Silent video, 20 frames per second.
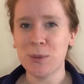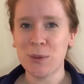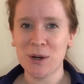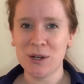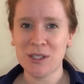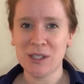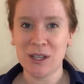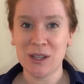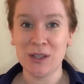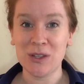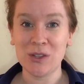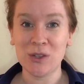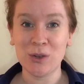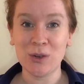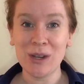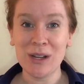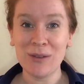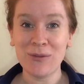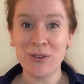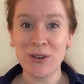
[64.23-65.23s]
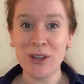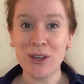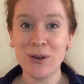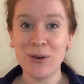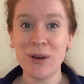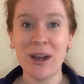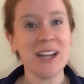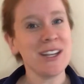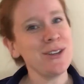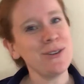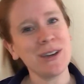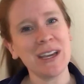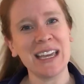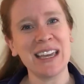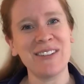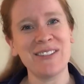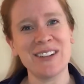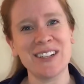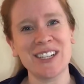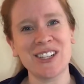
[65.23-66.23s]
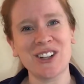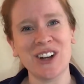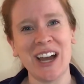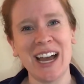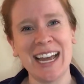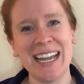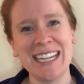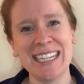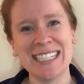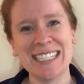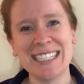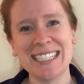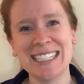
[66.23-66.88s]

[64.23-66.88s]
the words on the screen for you and you can give it a try.